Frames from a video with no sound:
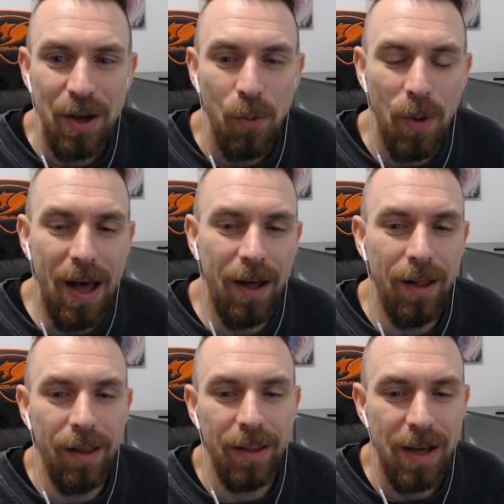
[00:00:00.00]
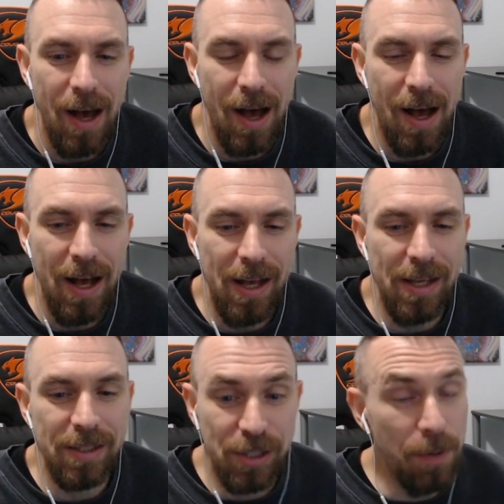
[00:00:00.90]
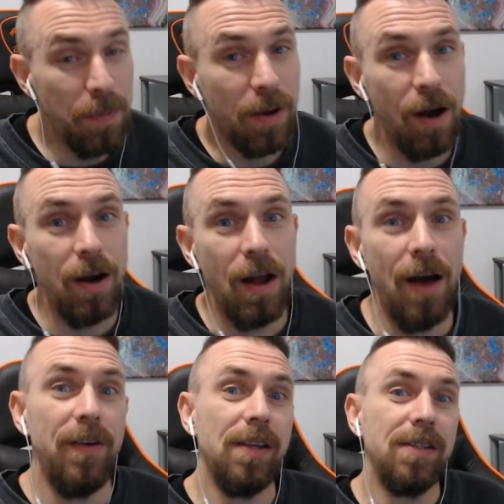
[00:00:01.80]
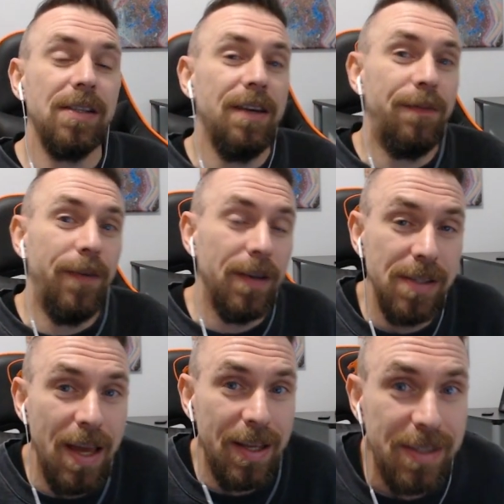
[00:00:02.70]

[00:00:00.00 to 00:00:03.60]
Well, uh, Supercard obviously feels like